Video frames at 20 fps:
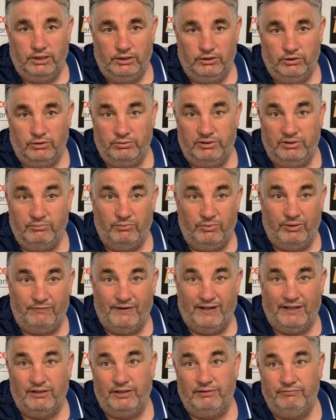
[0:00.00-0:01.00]
you know, we
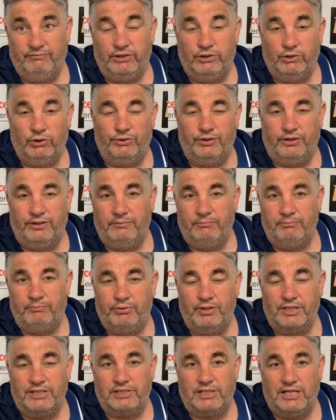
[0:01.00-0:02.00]
felt in video they didn't
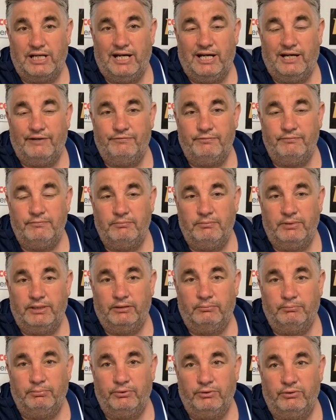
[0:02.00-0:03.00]
press so hard from the
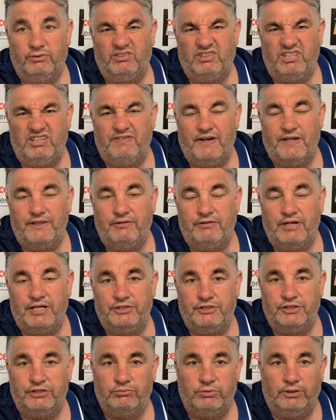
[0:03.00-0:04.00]
middle, but they defend their
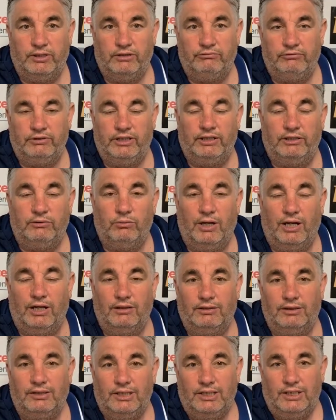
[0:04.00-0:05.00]
edges really
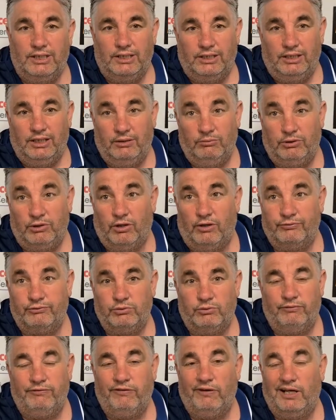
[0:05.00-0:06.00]
well. And we got off
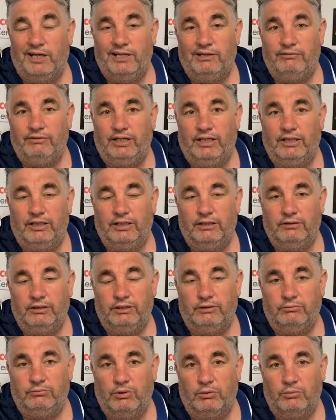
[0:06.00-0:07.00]
to a flyer really
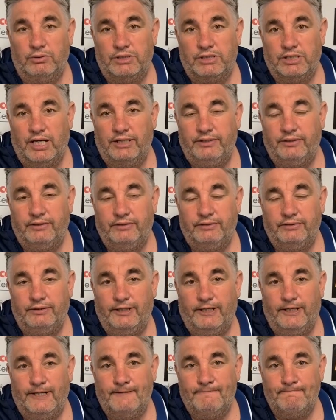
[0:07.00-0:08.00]
in what we said, and
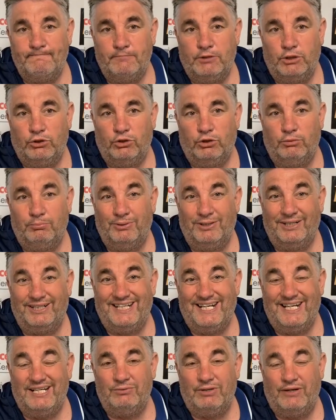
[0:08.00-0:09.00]
you know, but
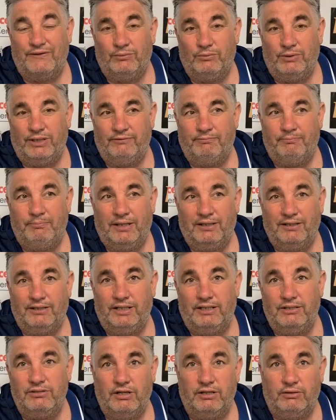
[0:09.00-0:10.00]
again, I think we give
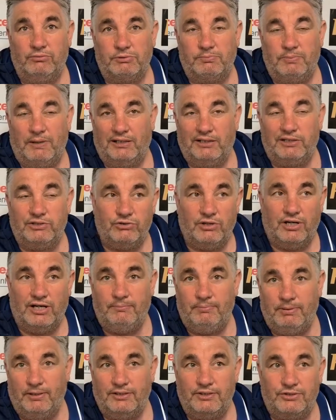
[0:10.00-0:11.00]
penalty, it was penalty
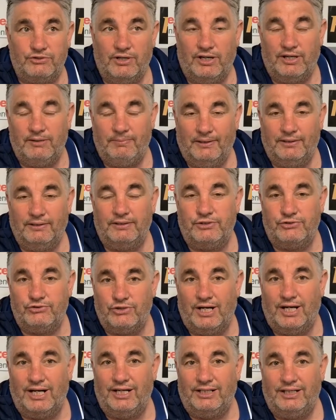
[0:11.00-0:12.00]

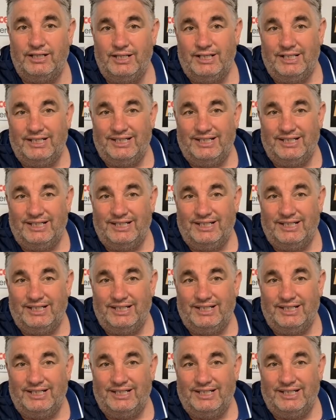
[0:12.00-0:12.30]
try.